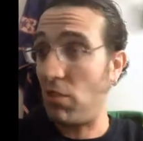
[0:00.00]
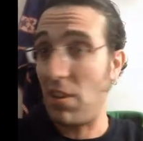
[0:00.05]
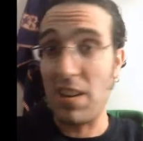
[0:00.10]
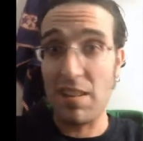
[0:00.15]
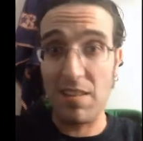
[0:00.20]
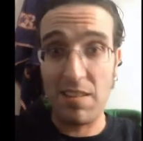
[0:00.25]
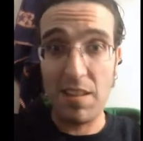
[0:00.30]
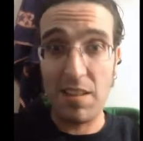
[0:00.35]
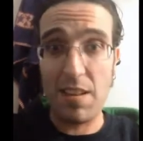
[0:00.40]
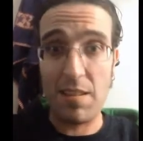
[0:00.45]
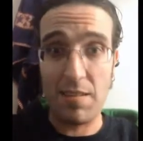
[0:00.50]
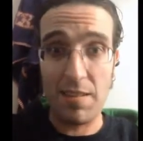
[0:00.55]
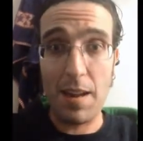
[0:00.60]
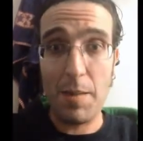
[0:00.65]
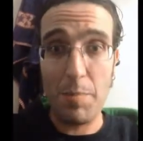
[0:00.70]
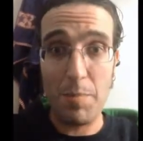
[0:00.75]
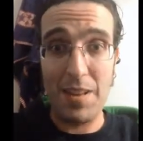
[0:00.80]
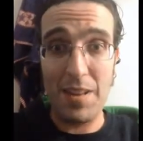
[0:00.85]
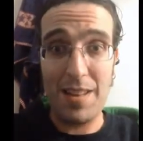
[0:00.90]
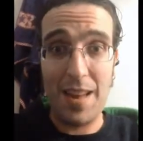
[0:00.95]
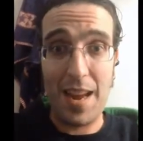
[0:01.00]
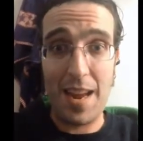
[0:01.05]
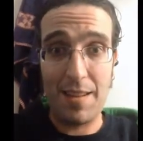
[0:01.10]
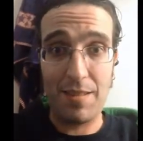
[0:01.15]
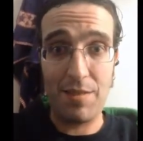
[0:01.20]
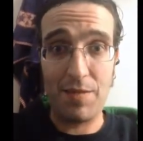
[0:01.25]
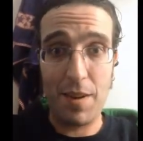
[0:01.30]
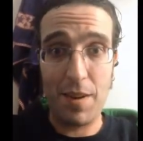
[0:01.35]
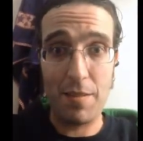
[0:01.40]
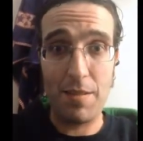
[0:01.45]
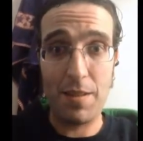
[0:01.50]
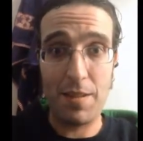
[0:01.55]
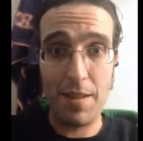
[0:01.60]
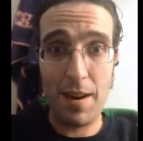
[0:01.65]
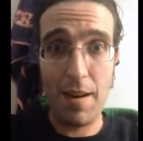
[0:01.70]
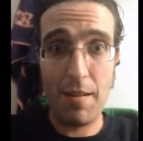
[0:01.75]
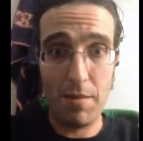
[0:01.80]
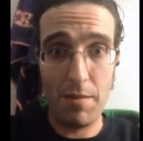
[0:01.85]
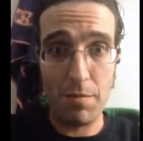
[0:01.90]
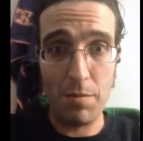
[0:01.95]
was going to seize up and taste very
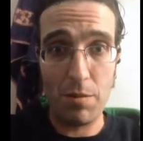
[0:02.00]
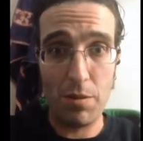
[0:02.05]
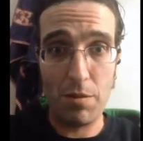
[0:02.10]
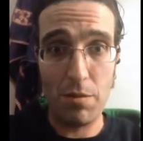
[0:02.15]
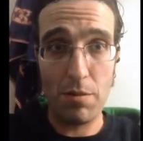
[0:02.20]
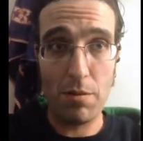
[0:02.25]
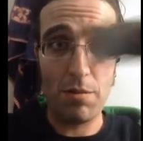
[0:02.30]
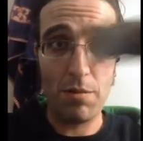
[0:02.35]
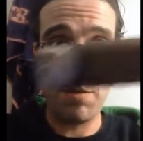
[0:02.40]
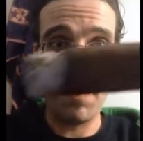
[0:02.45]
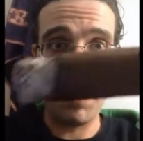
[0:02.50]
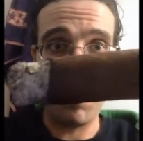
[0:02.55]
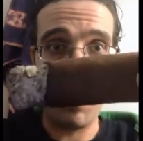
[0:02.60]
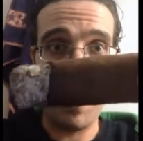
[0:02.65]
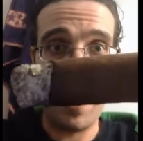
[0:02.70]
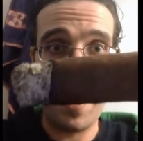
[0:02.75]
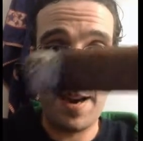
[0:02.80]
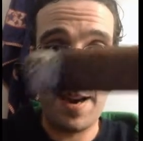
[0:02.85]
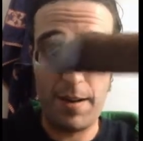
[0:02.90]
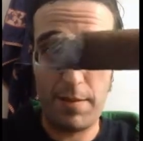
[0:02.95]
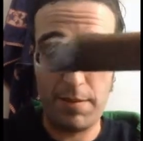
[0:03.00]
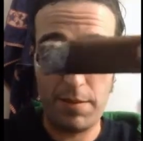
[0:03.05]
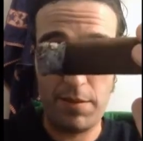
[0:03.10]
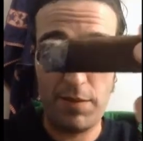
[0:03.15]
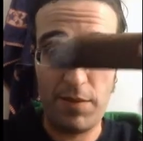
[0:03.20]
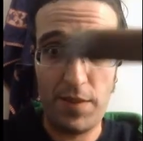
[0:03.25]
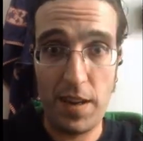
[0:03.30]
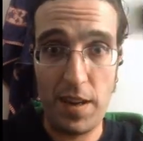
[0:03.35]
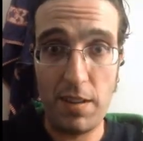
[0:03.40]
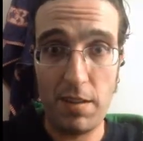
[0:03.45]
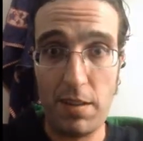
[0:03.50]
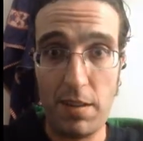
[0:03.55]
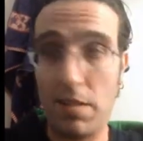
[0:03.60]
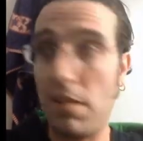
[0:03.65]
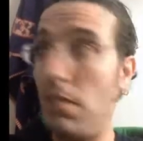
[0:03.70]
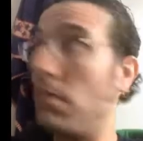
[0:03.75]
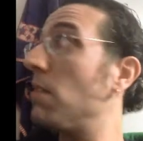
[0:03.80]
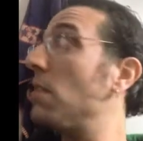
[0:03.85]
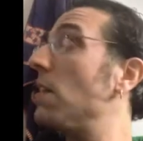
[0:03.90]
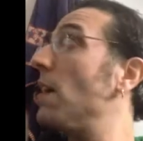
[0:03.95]
terrible. The way I was feeling
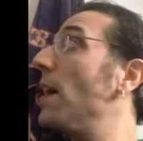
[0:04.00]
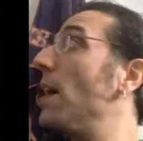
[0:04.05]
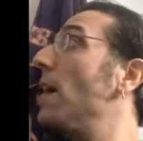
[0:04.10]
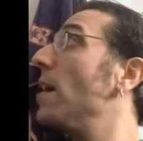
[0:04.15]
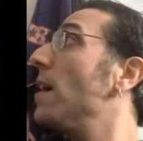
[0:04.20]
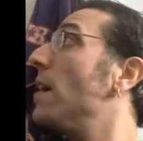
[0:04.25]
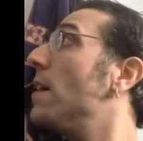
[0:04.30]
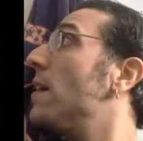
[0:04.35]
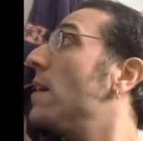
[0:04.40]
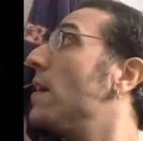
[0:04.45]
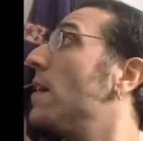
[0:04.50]
this thing.